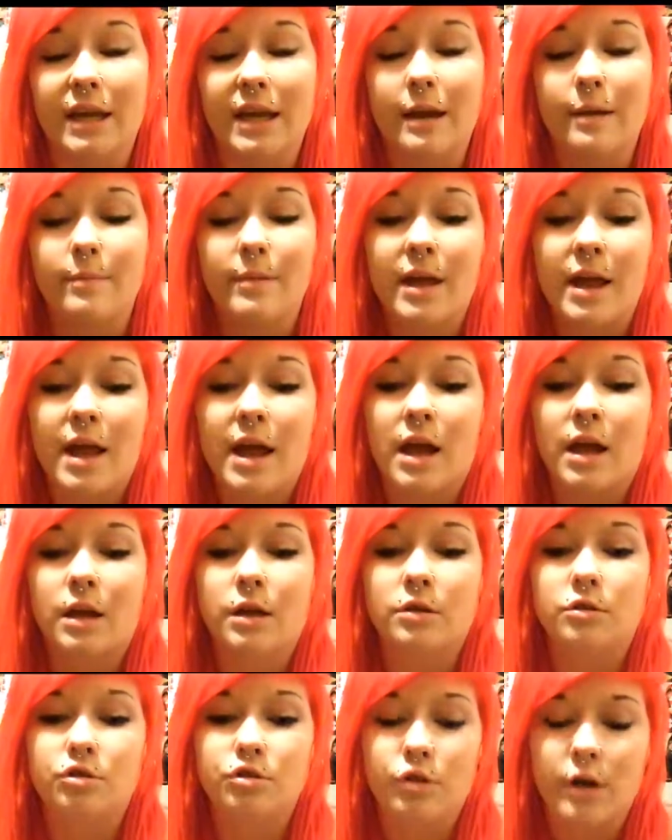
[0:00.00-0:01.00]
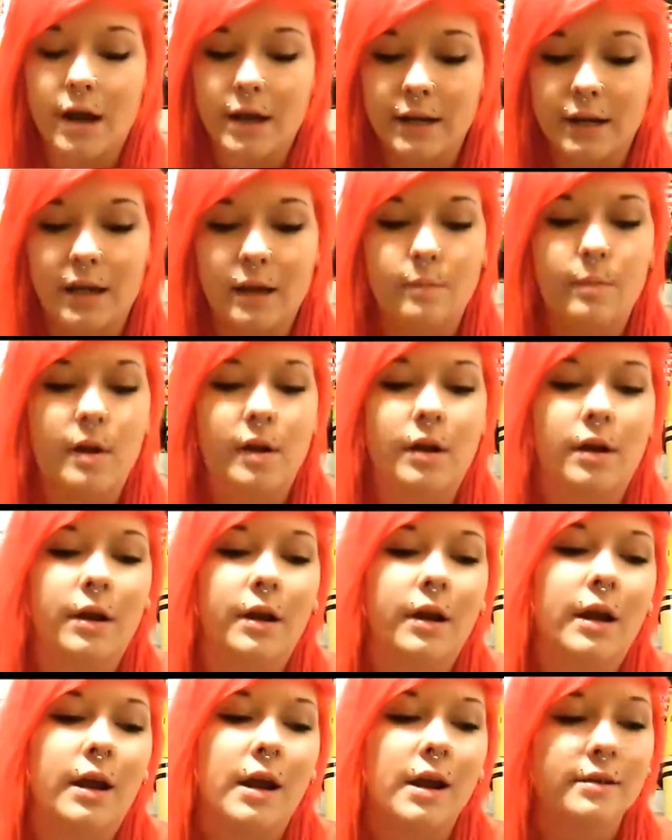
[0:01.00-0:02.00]
I kept trying to get
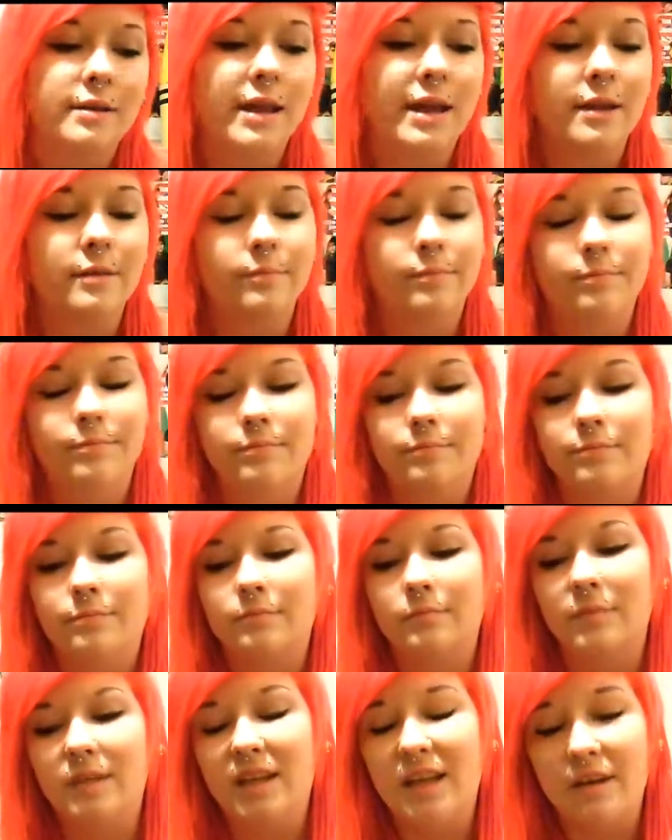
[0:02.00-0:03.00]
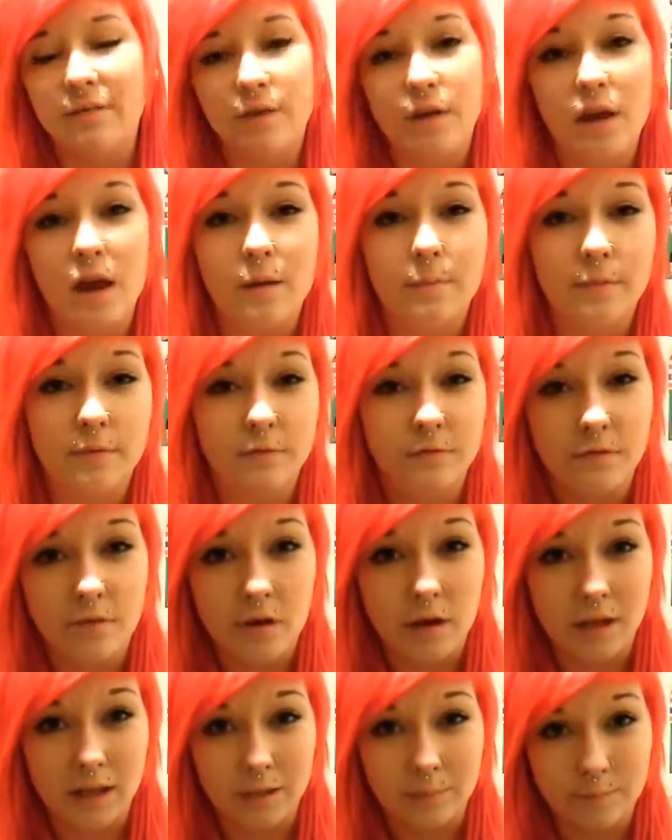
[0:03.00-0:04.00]
better and then giving up and
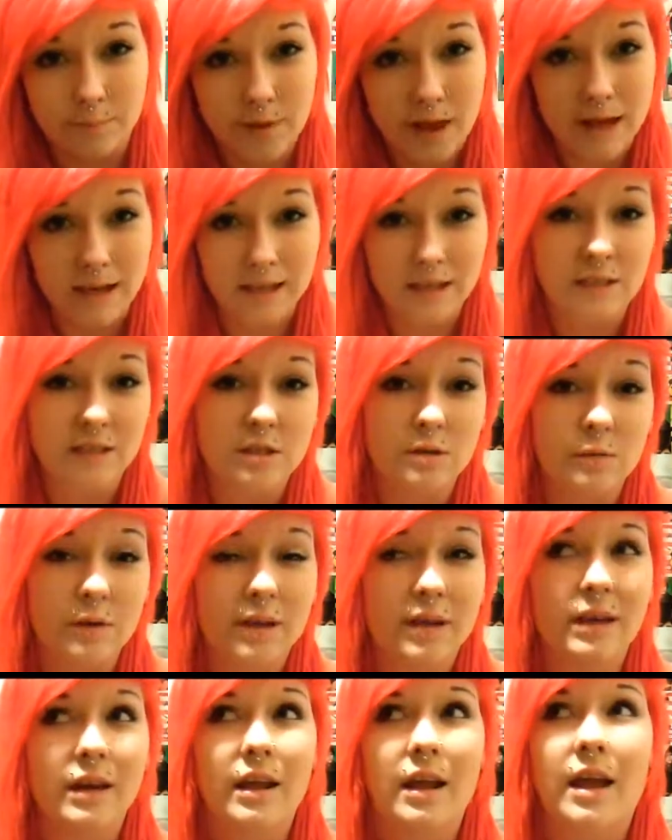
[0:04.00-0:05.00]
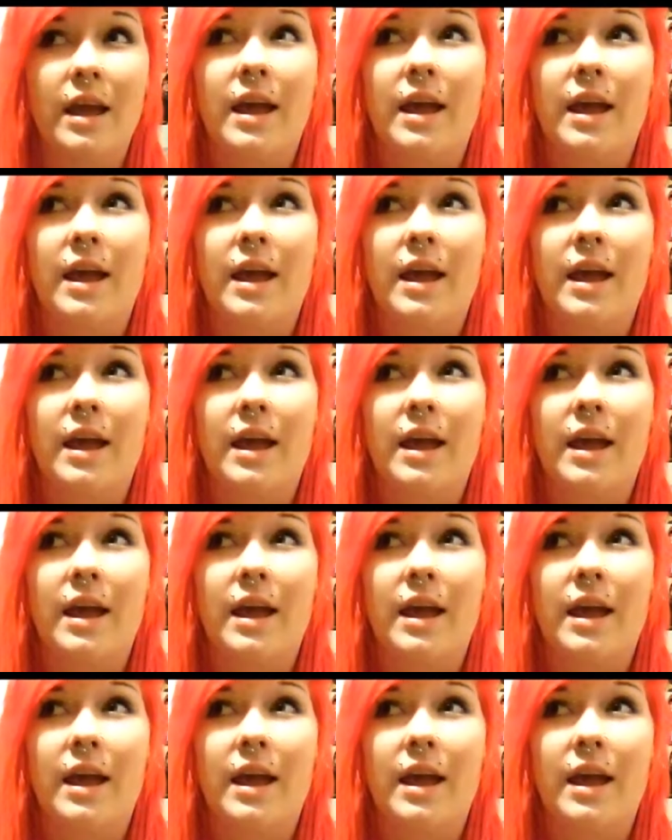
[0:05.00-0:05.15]
falling back into it,